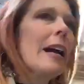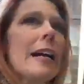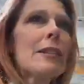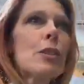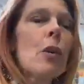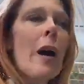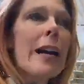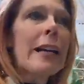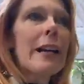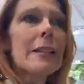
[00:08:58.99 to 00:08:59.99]
so I
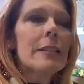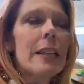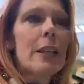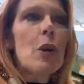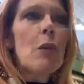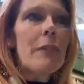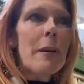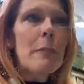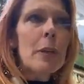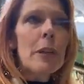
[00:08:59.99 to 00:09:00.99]
guess in
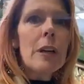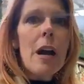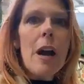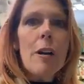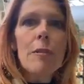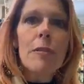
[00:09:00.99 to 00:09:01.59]
November of